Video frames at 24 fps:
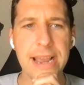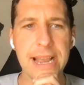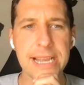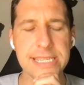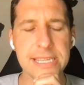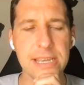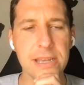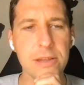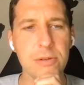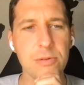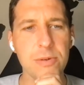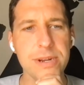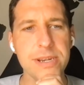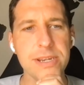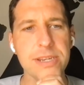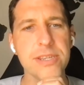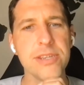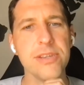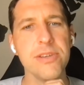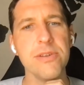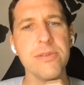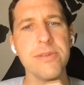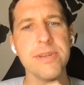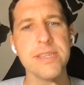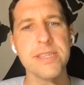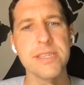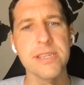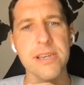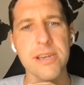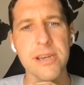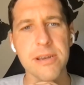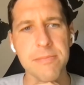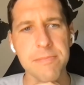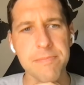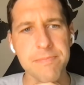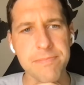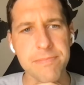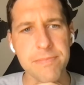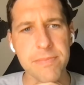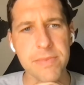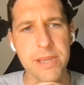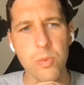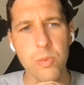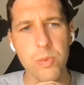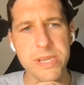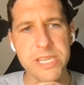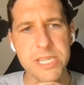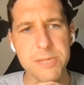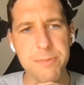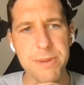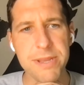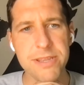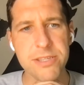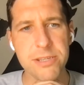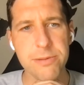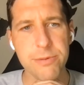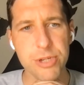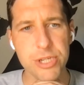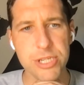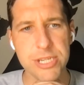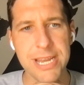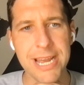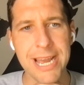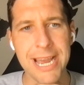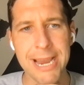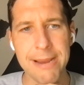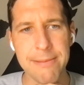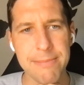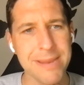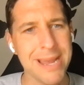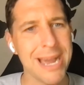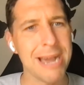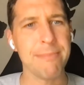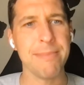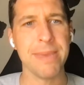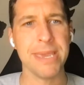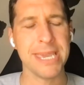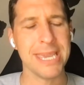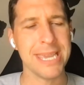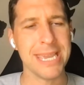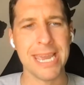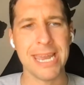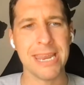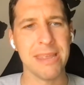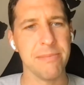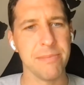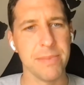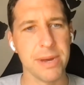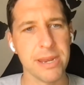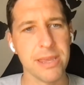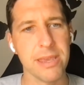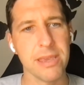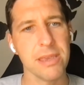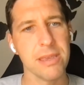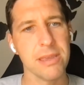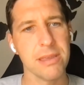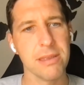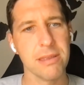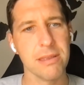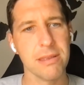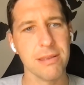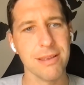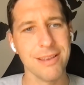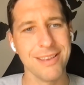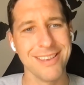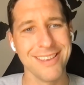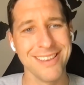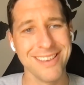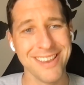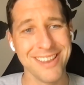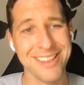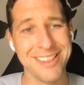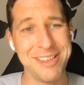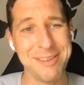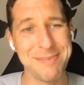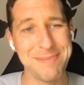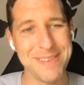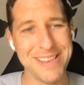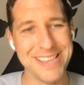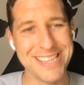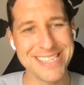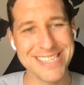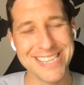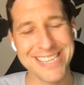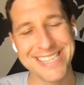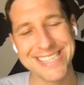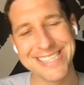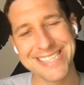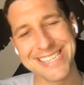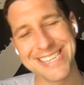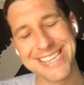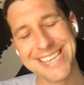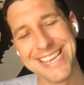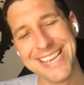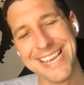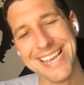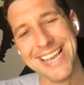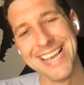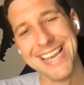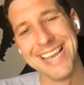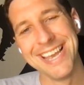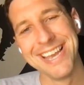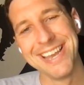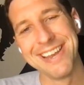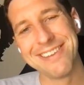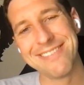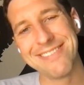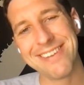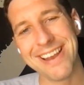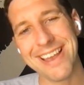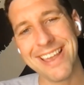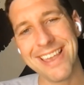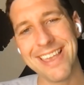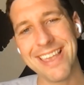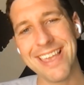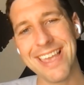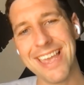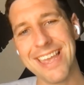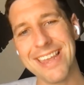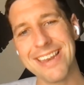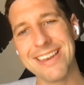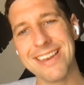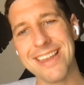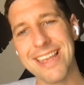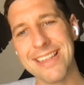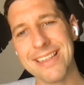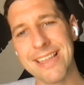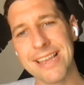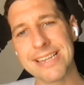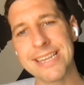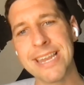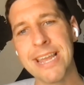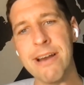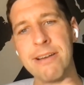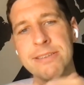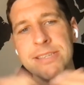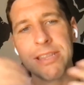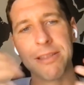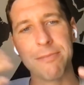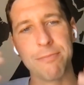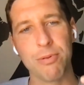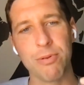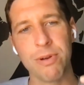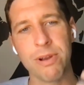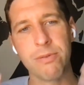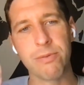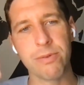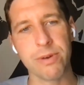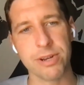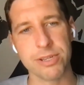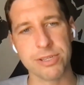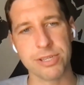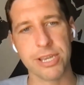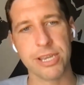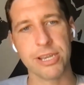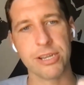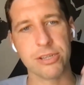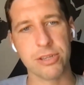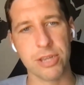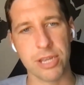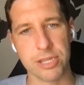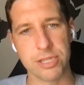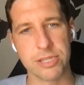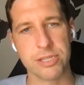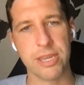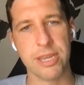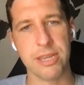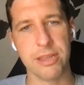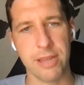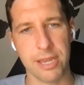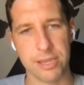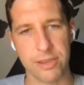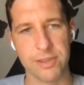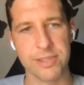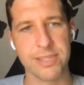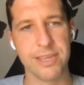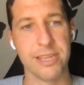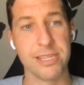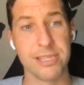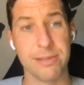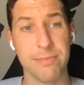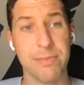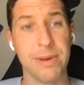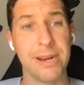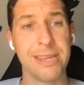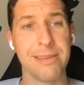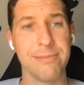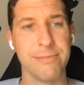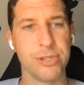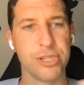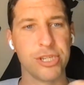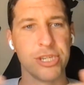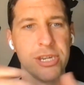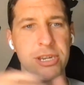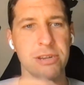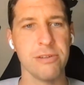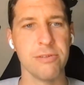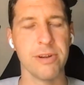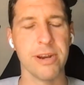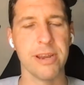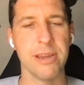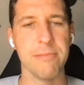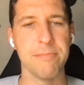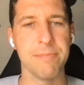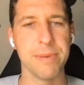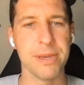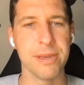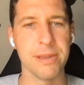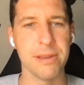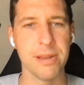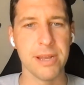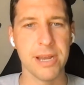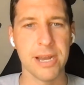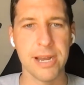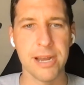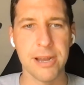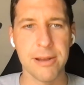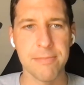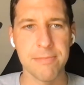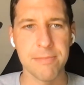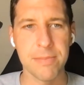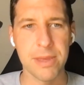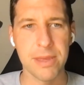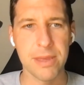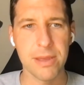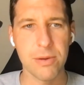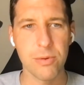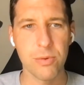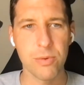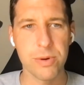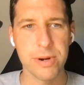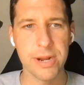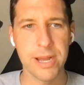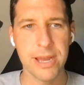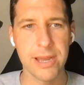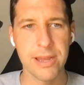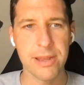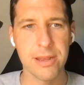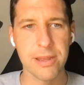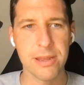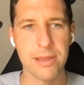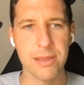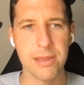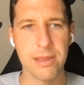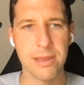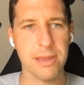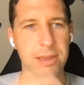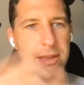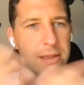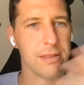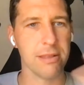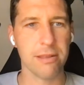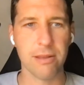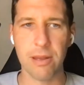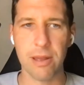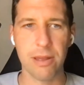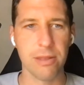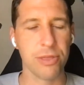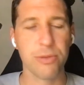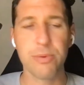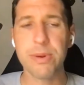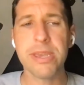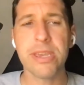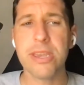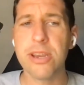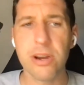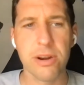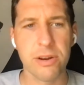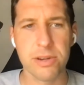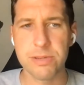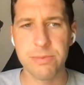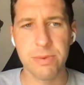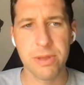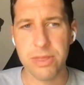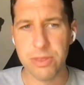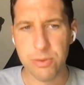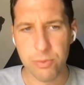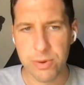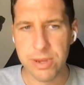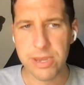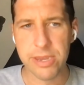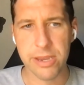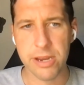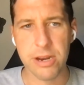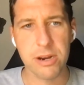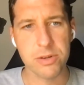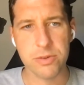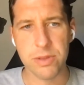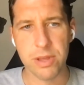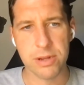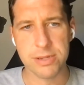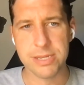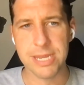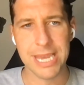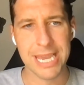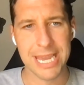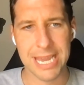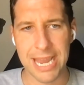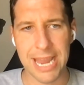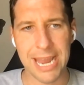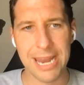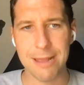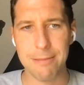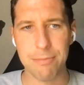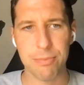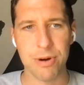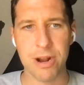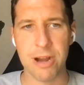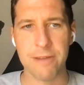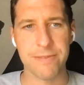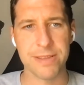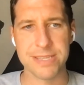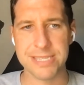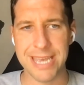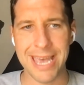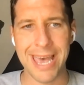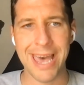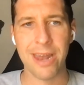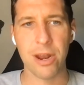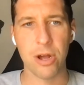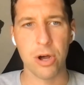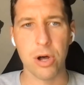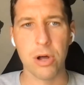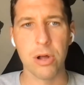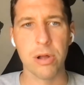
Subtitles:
I guess the other one too is we spent so much time not making any money in the business, right? And like now it's at the point where it's like it like you said, it's a money machine, right? But we're not 3 years, went 3 years without taking any profits at